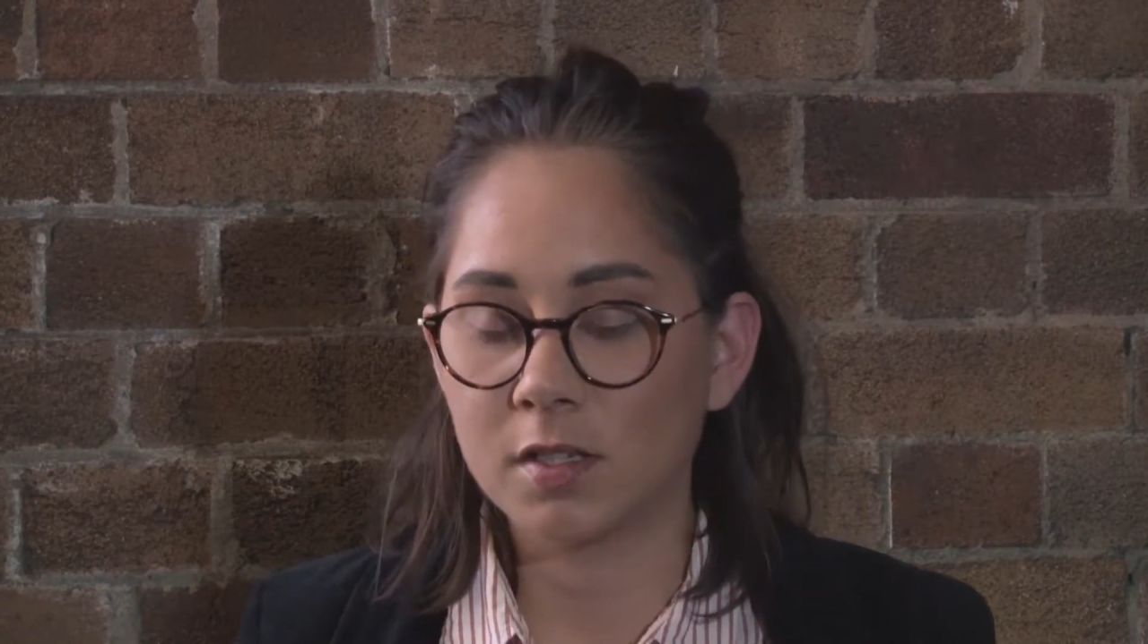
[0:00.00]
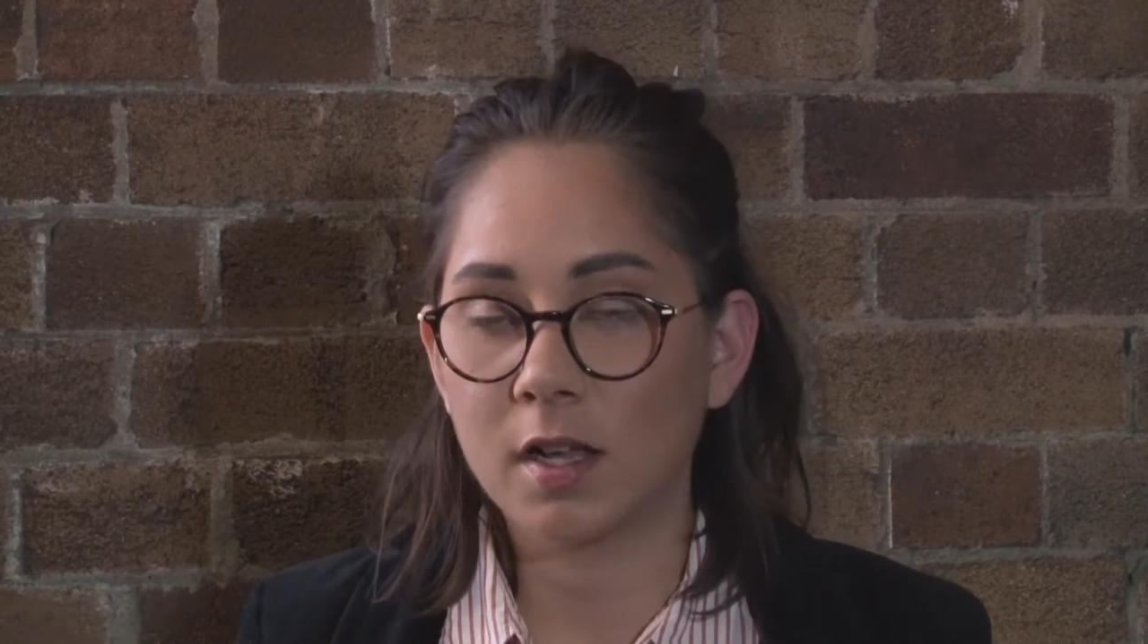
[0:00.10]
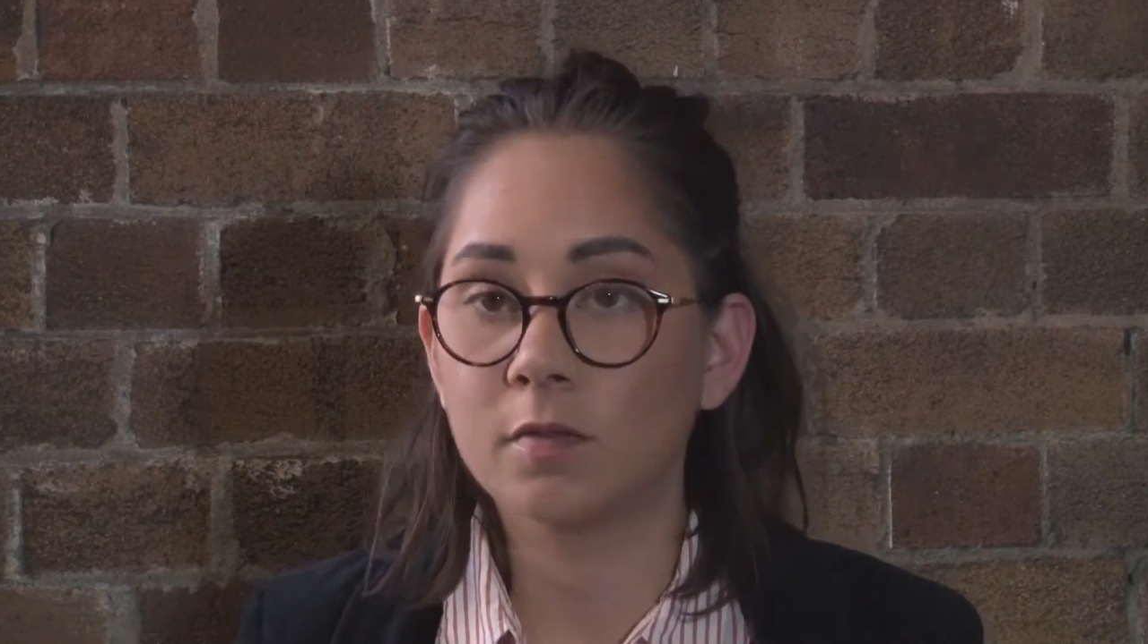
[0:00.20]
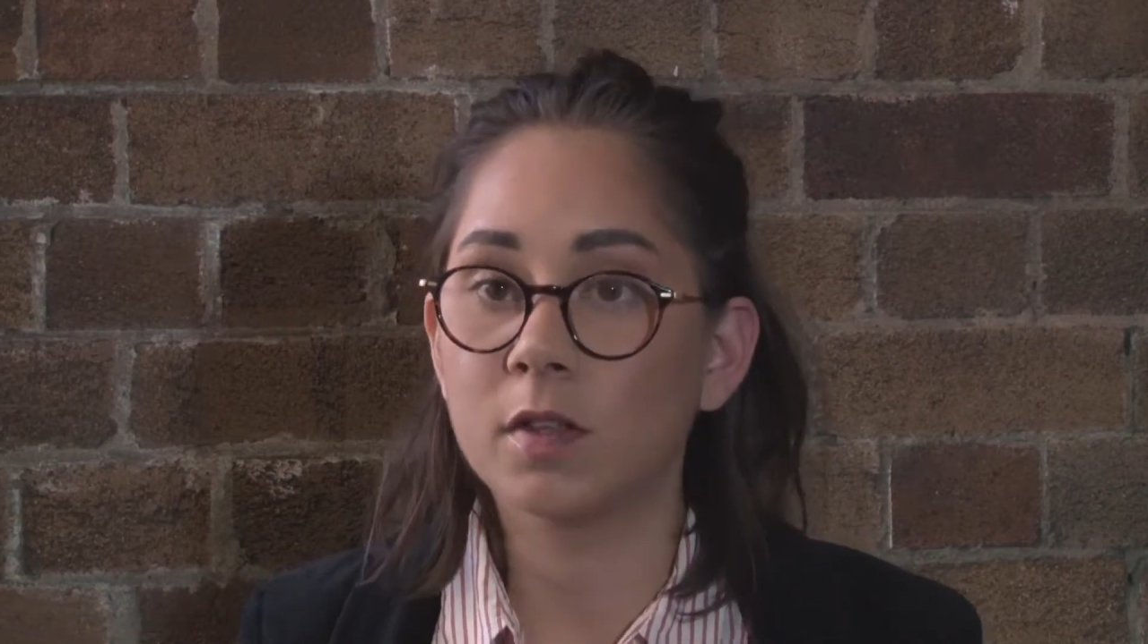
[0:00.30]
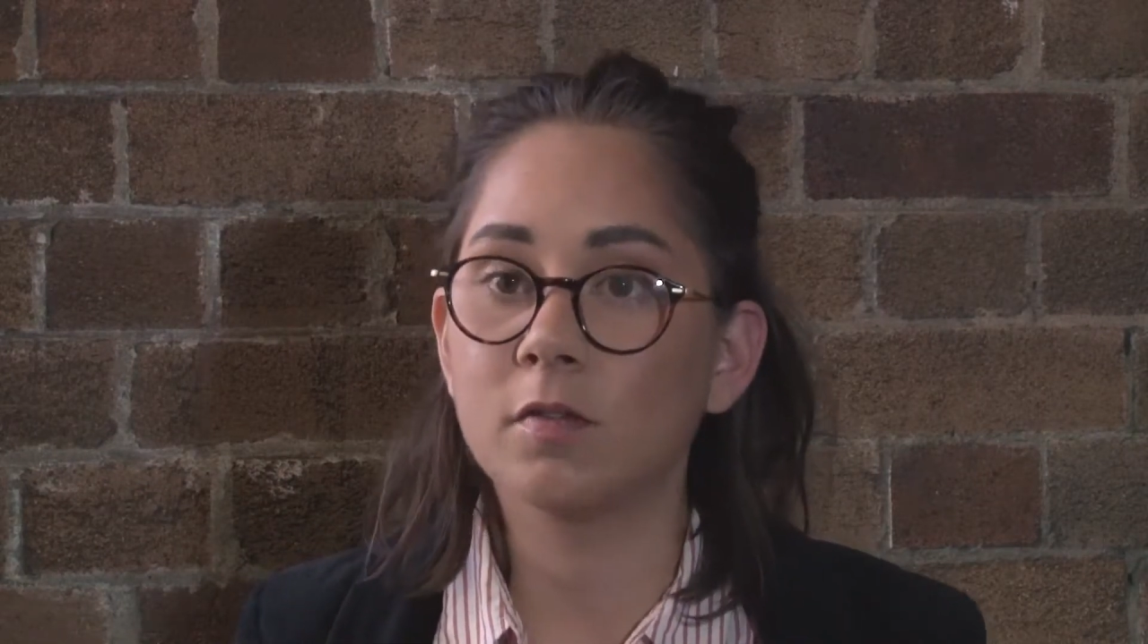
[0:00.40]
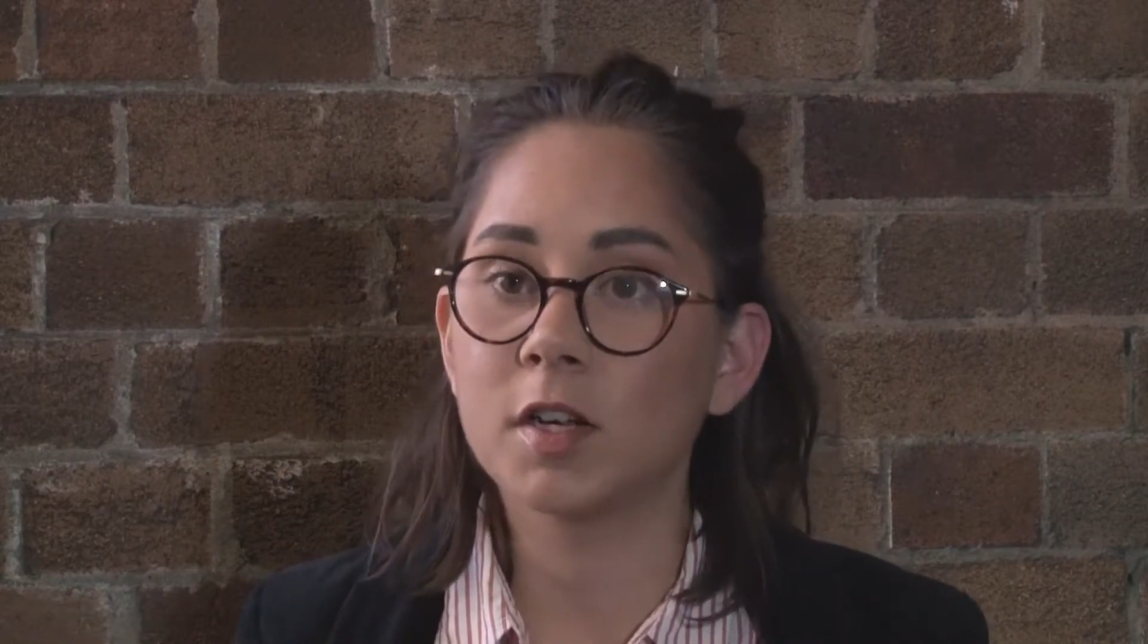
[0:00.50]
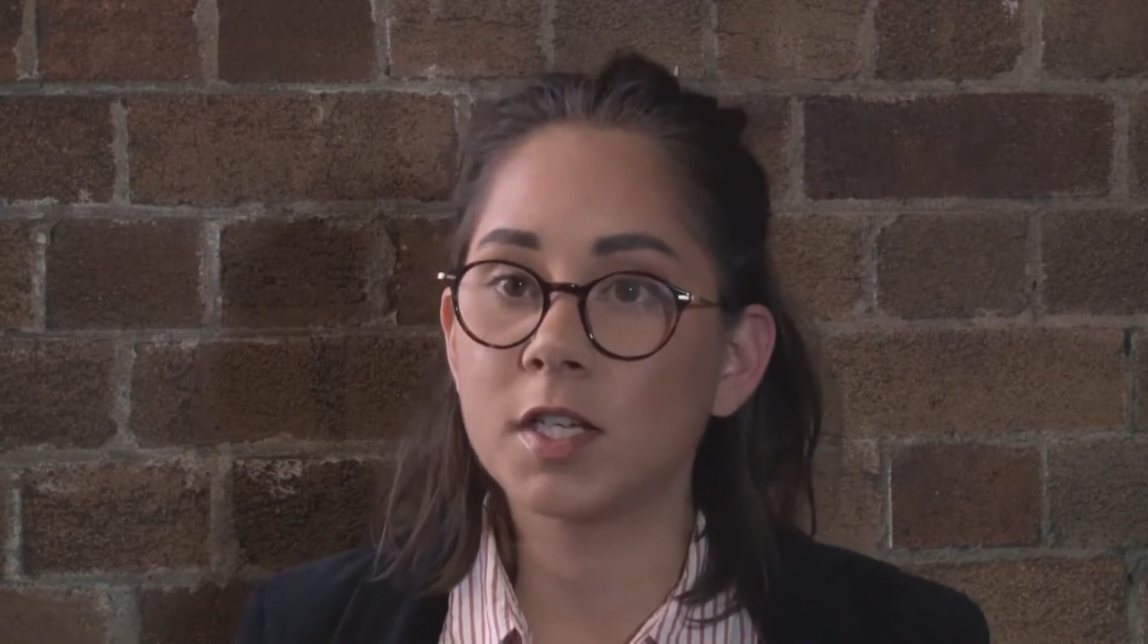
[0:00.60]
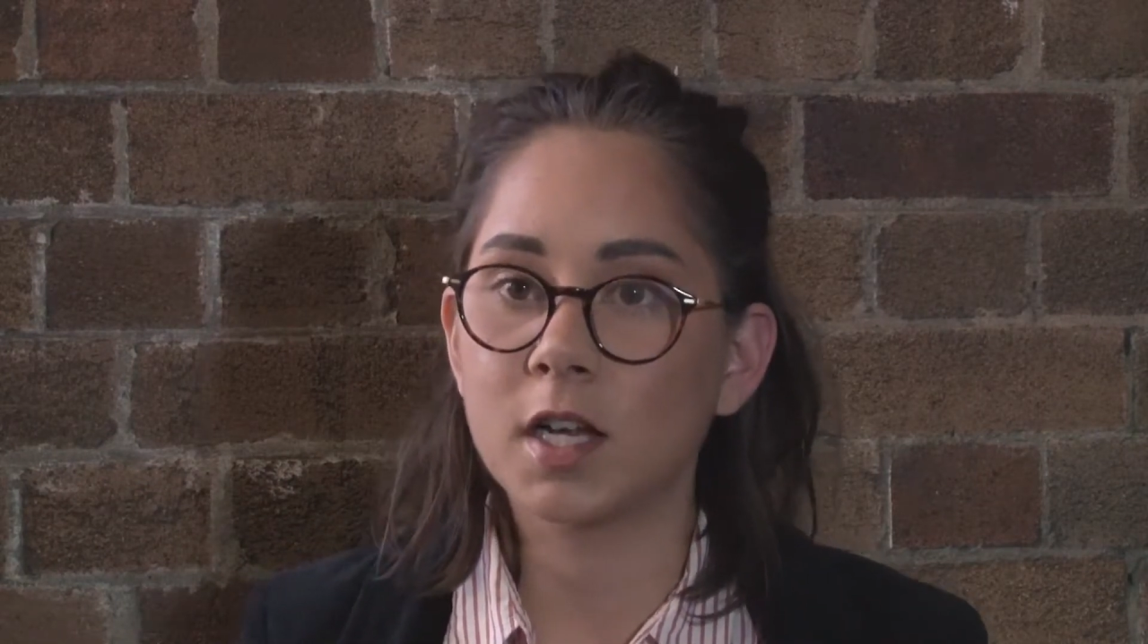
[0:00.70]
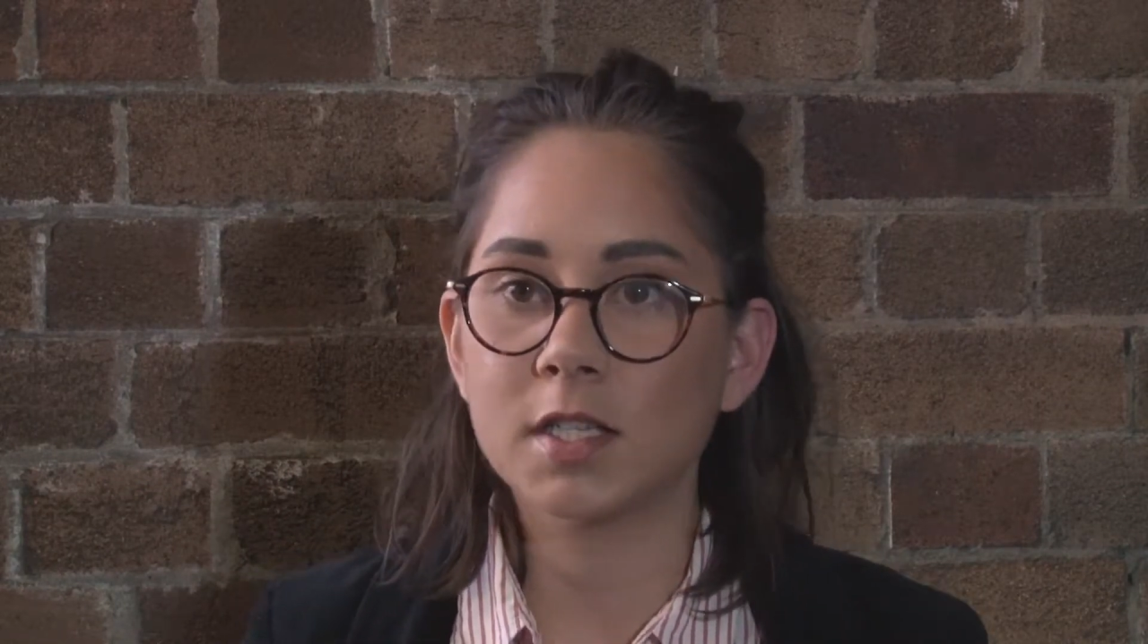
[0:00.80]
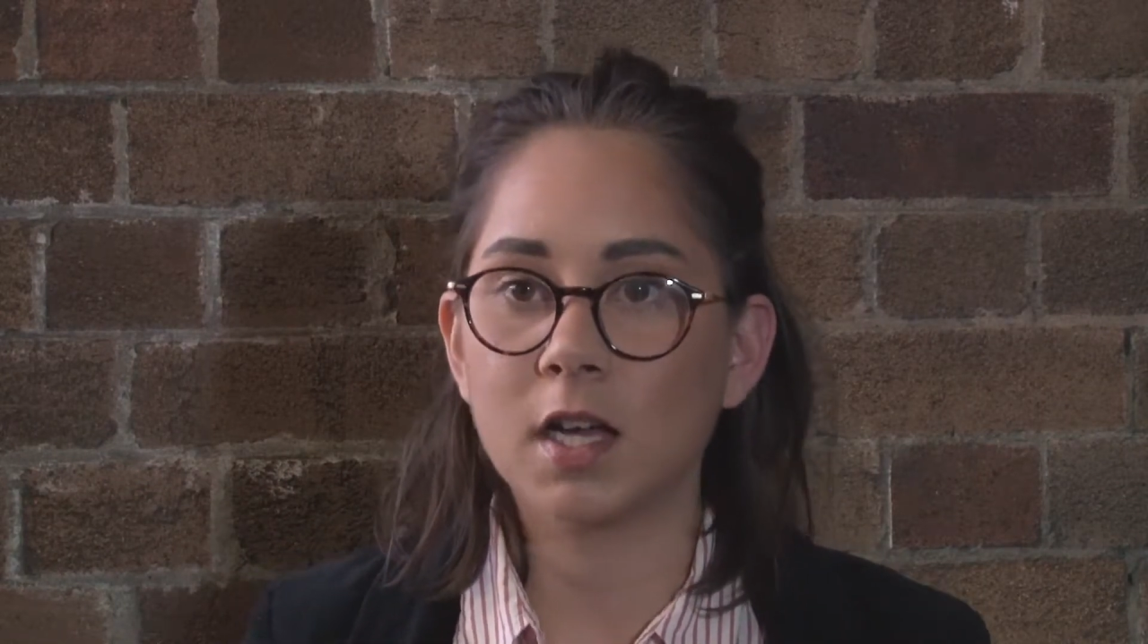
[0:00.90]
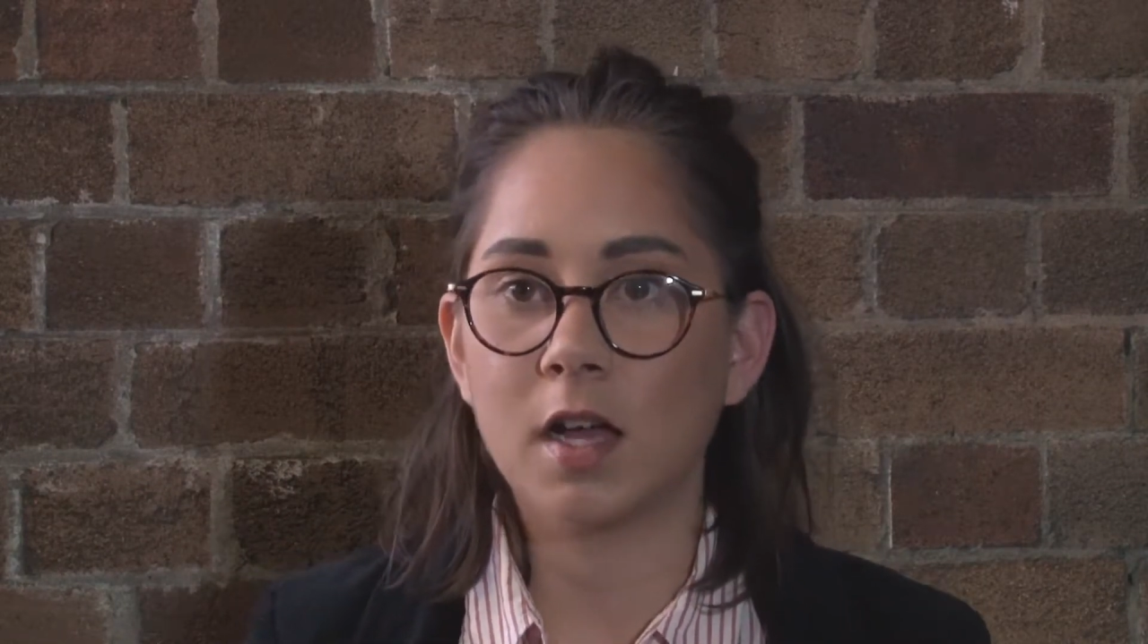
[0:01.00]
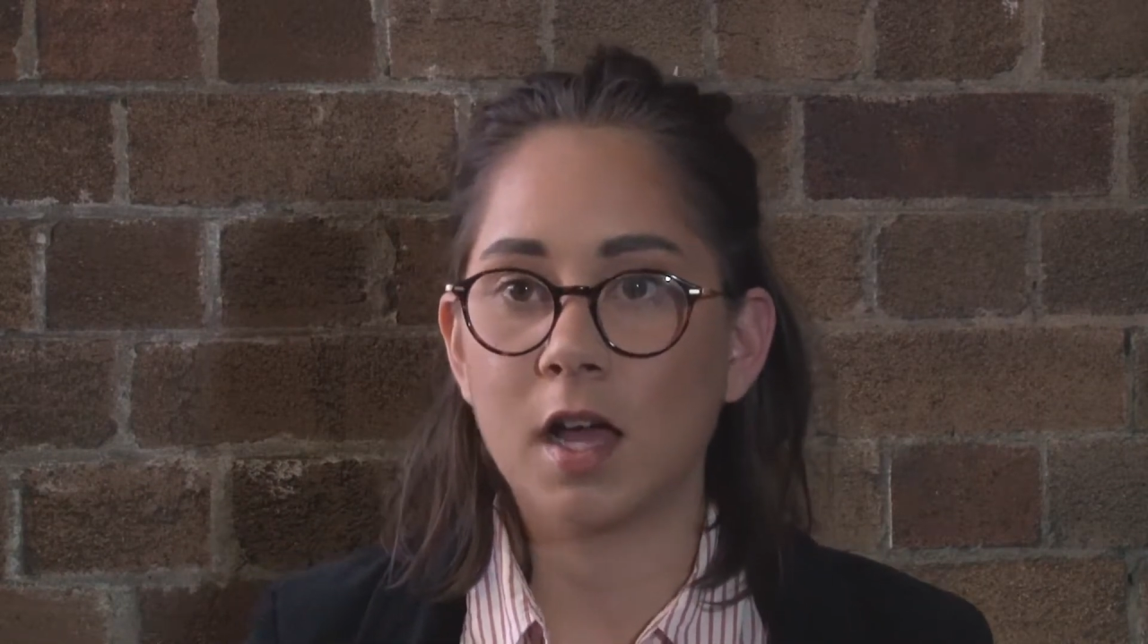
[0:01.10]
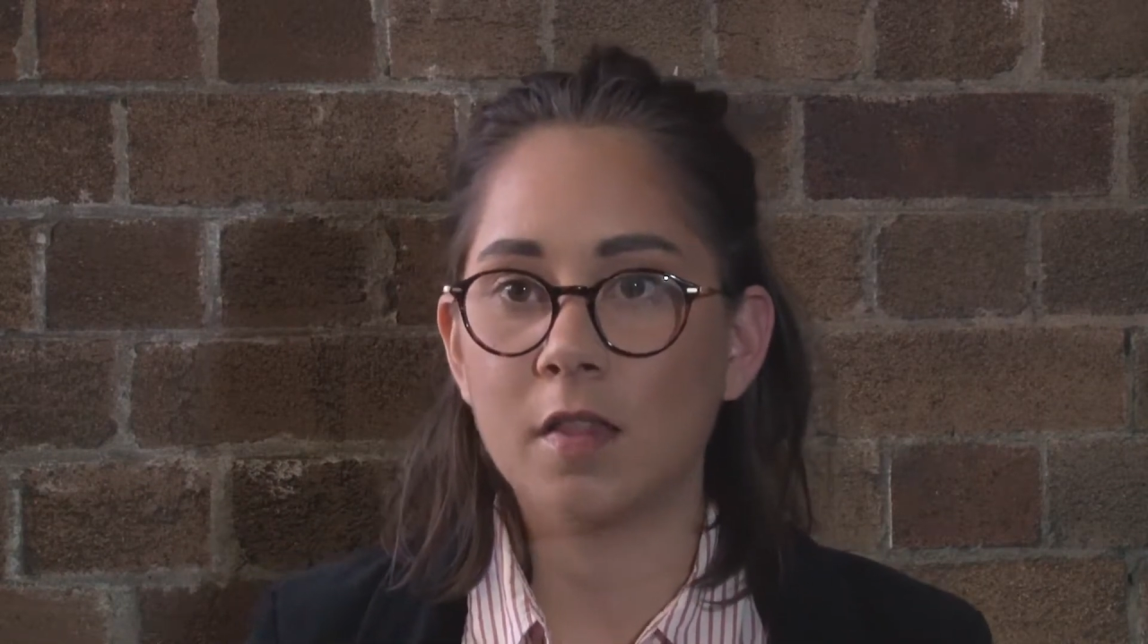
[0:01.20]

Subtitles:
to like really reach out to